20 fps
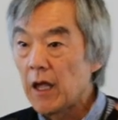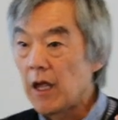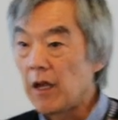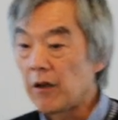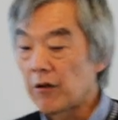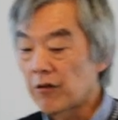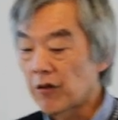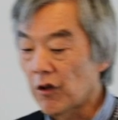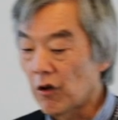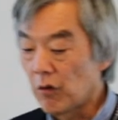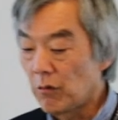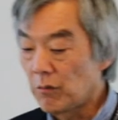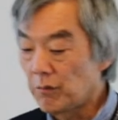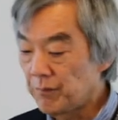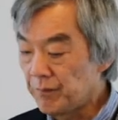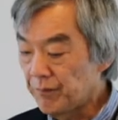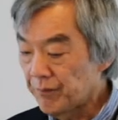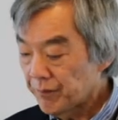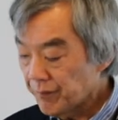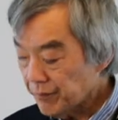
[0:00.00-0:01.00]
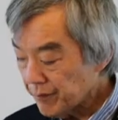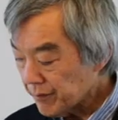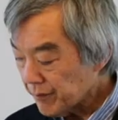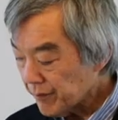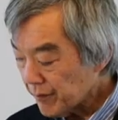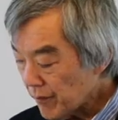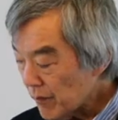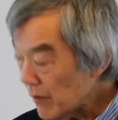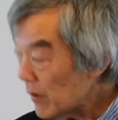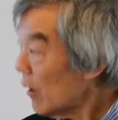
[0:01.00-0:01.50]
And so
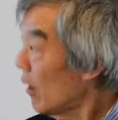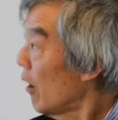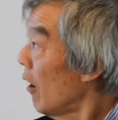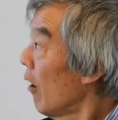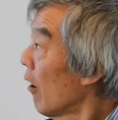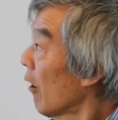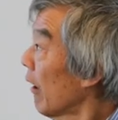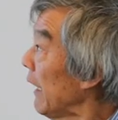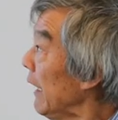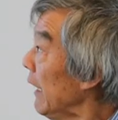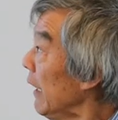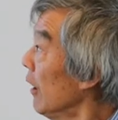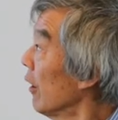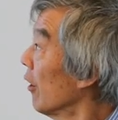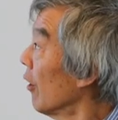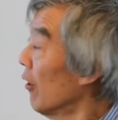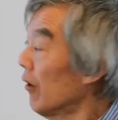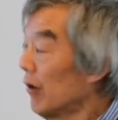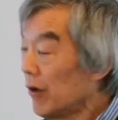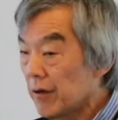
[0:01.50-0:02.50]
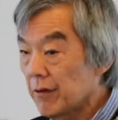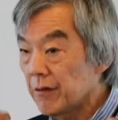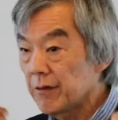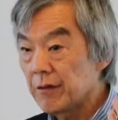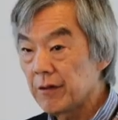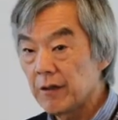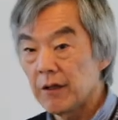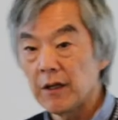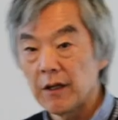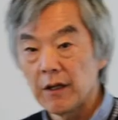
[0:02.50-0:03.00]
our ear,
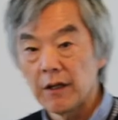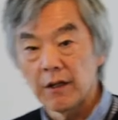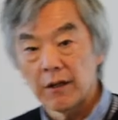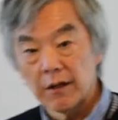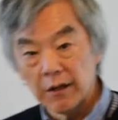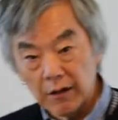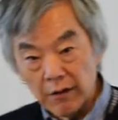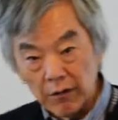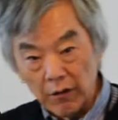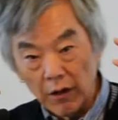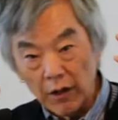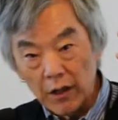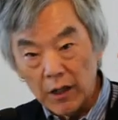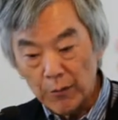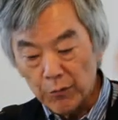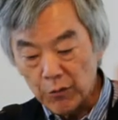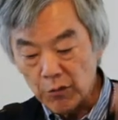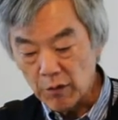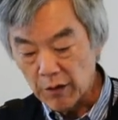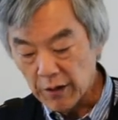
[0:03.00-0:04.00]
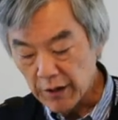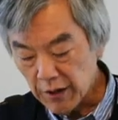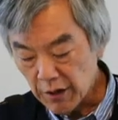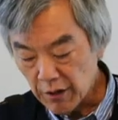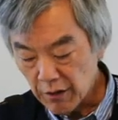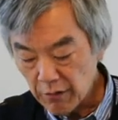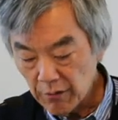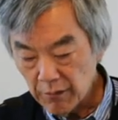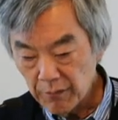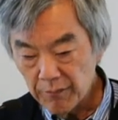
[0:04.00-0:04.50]
right, comes to our
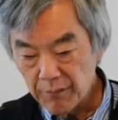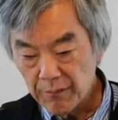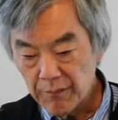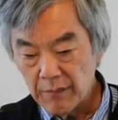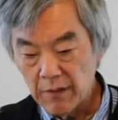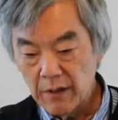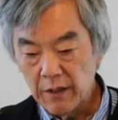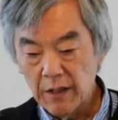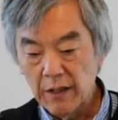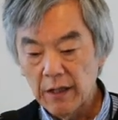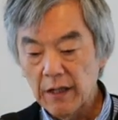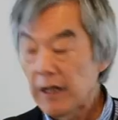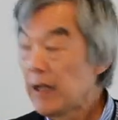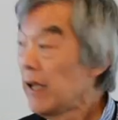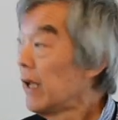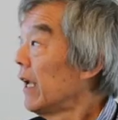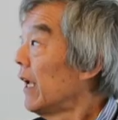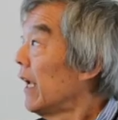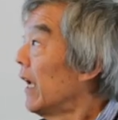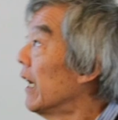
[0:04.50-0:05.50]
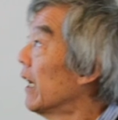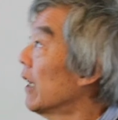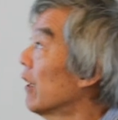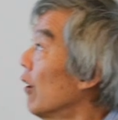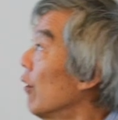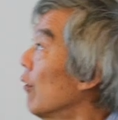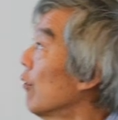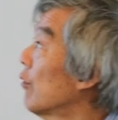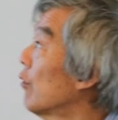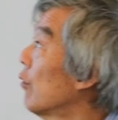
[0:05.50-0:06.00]
ear and it
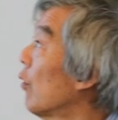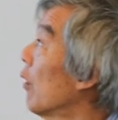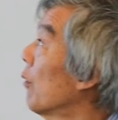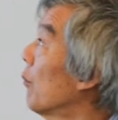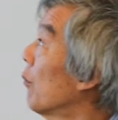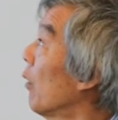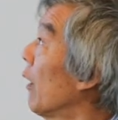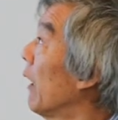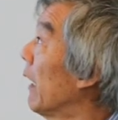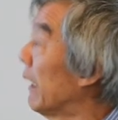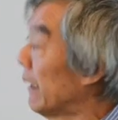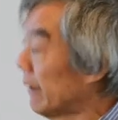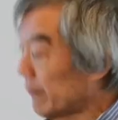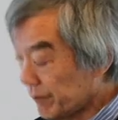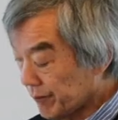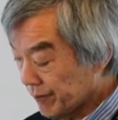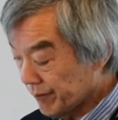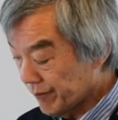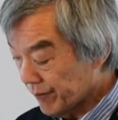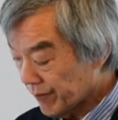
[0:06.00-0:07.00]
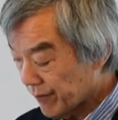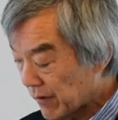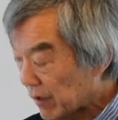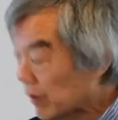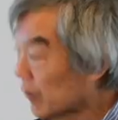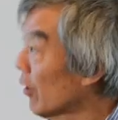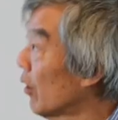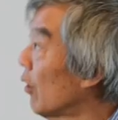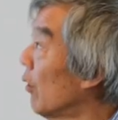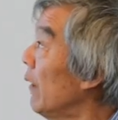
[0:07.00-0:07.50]
goes to our brain.
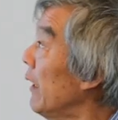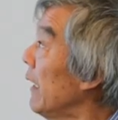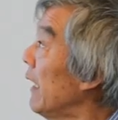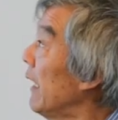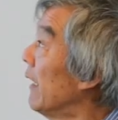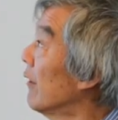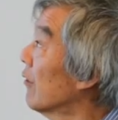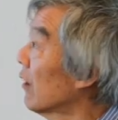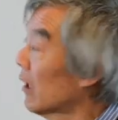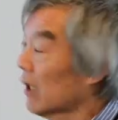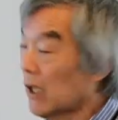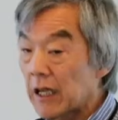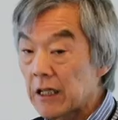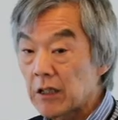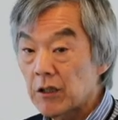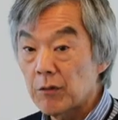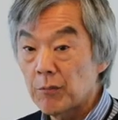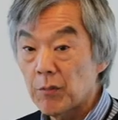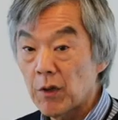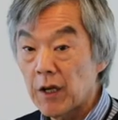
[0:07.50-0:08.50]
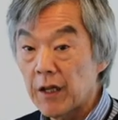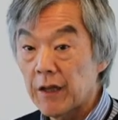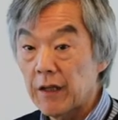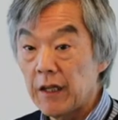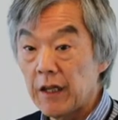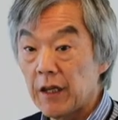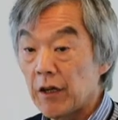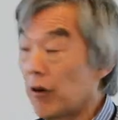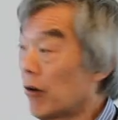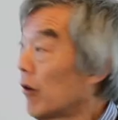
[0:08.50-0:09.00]
So it's collected by the
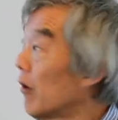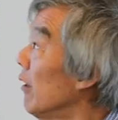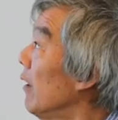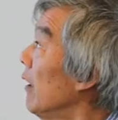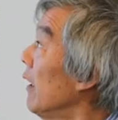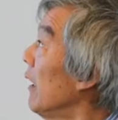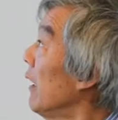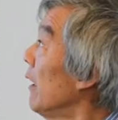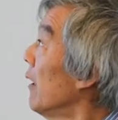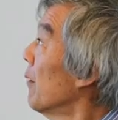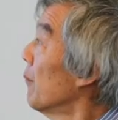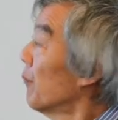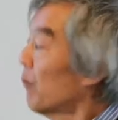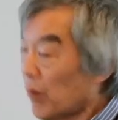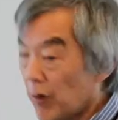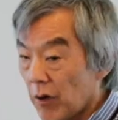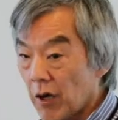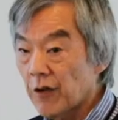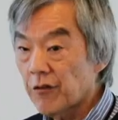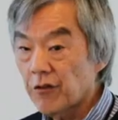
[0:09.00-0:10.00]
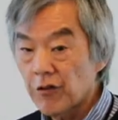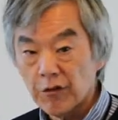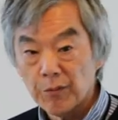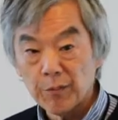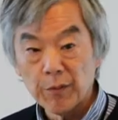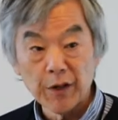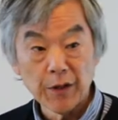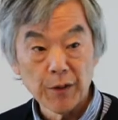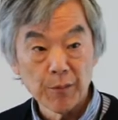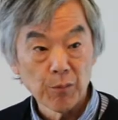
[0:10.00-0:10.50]
ear,
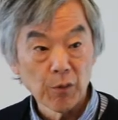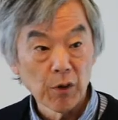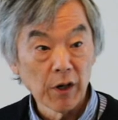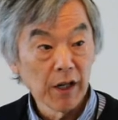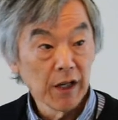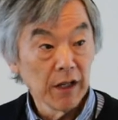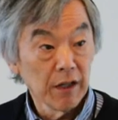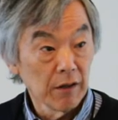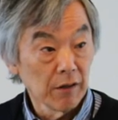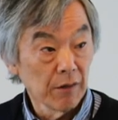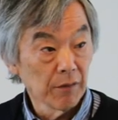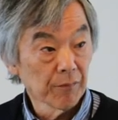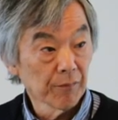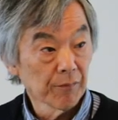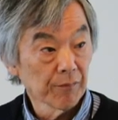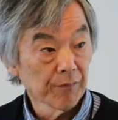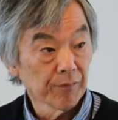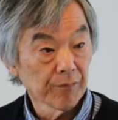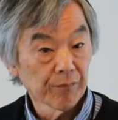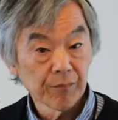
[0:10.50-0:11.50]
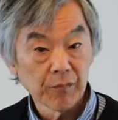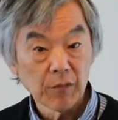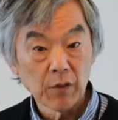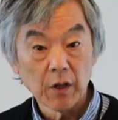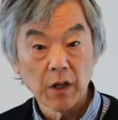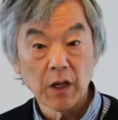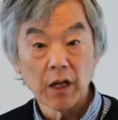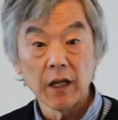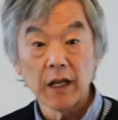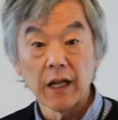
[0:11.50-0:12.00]
processed by the brain,
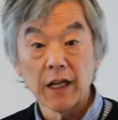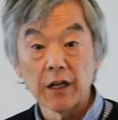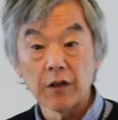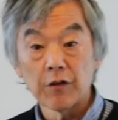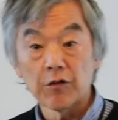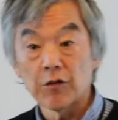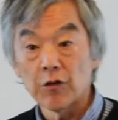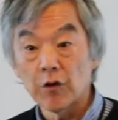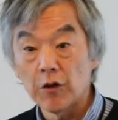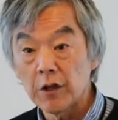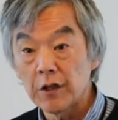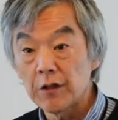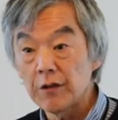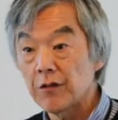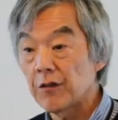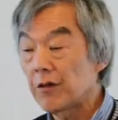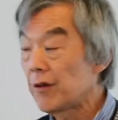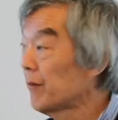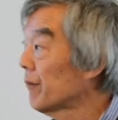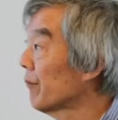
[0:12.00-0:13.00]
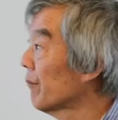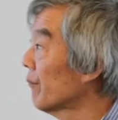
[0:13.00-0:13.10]
and it circuits.